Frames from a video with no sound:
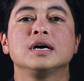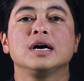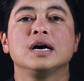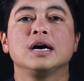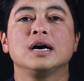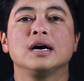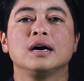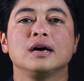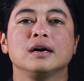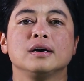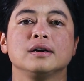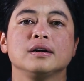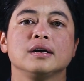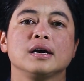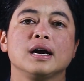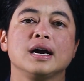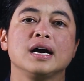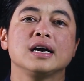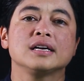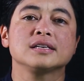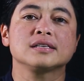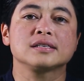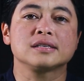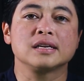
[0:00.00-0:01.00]

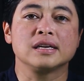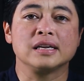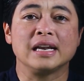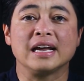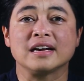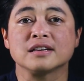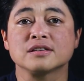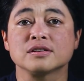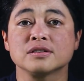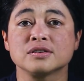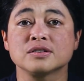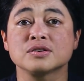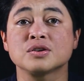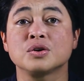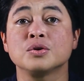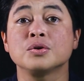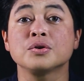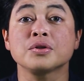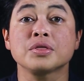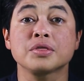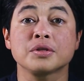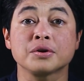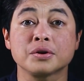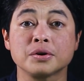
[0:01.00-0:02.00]
As the lessons
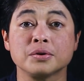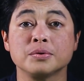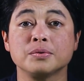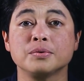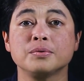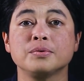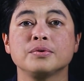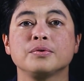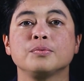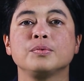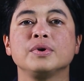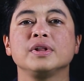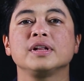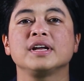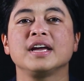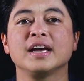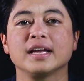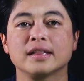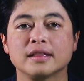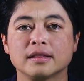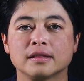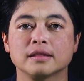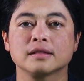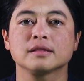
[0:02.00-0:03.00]
go through, we'll
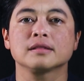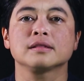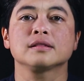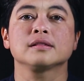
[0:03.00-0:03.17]
get